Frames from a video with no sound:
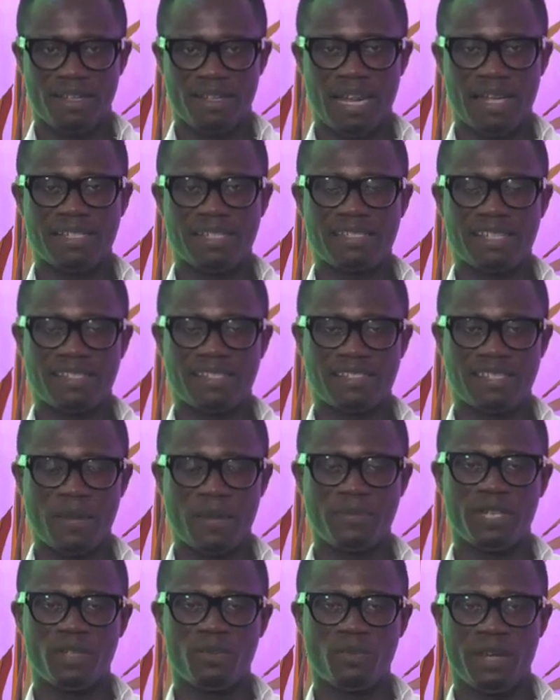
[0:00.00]
That is the
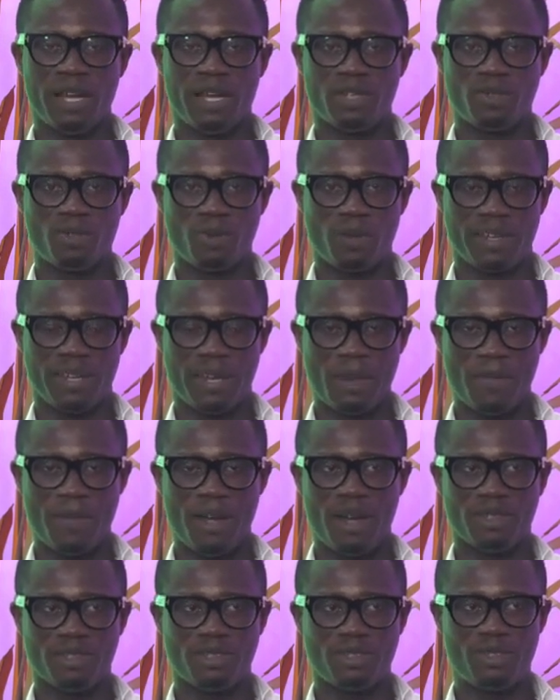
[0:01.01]
subject we are talking
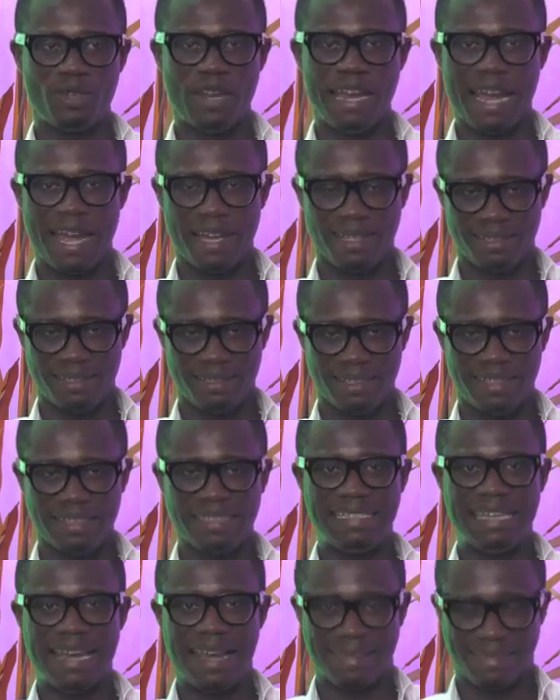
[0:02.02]
about tonight.
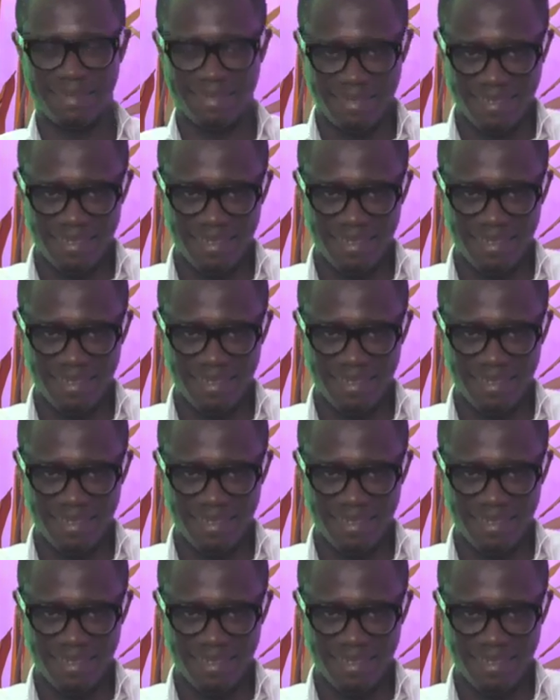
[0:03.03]
Death.